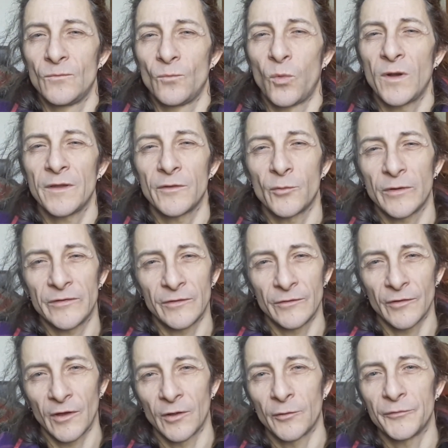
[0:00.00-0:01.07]
One of the
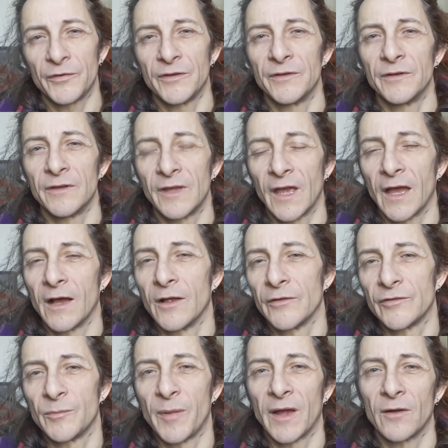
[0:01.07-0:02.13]
questions that I often get
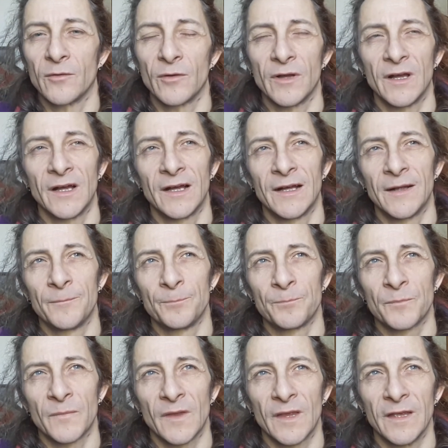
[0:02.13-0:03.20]
asked about
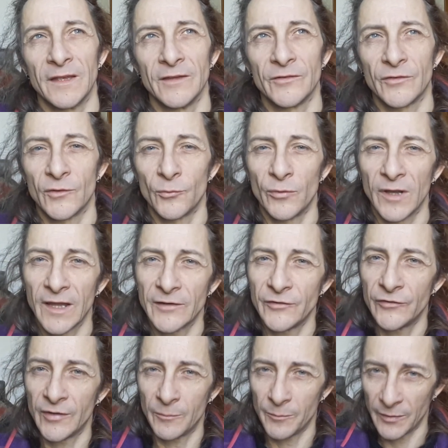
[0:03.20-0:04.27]
is the
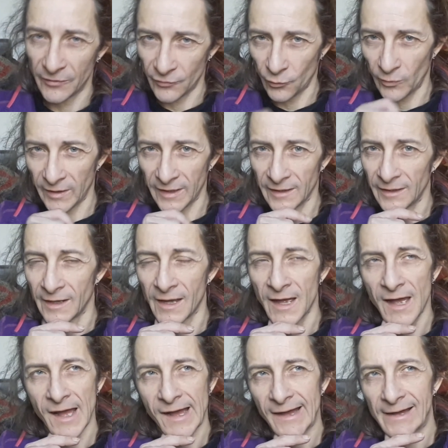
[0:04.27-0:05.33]
relationship between
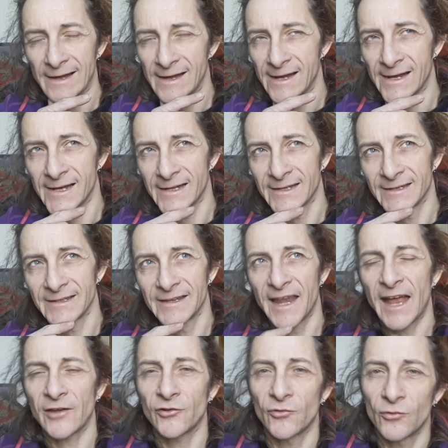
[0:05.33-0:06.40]

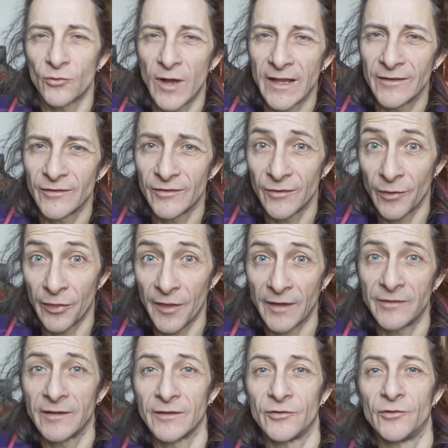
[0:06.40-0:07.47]
natural and
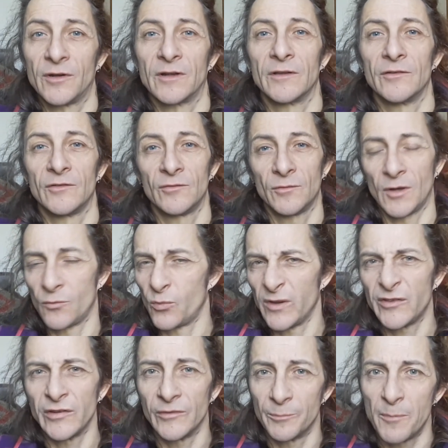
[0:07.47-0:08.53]
synthetic drugs. You know,
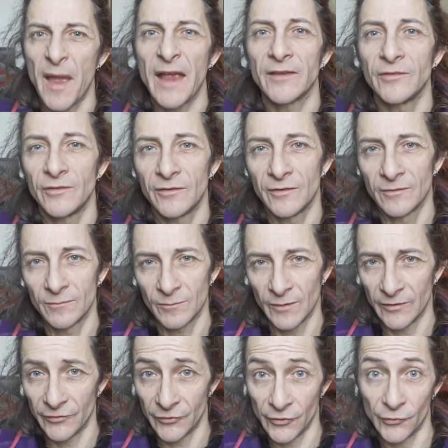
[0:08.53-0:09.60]
which is best
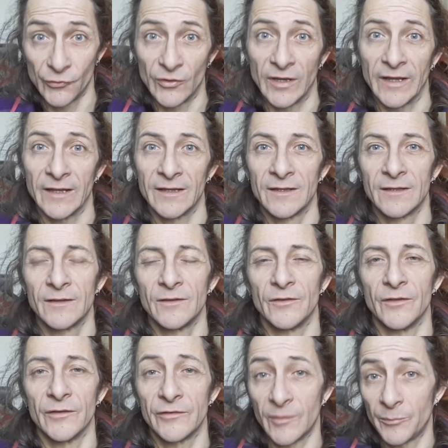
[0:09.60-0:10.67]
is usually
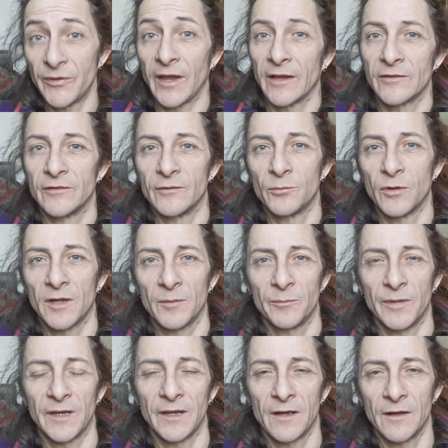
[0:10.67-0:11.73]
the subtext of what I'm
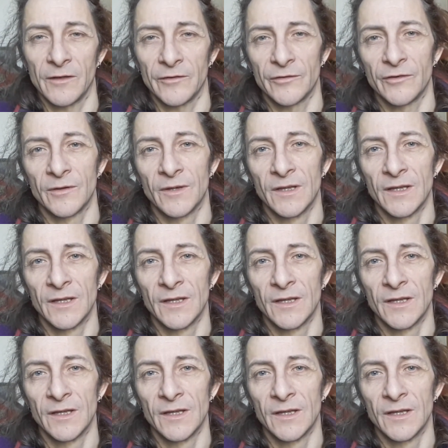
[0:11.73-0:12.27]
being asked.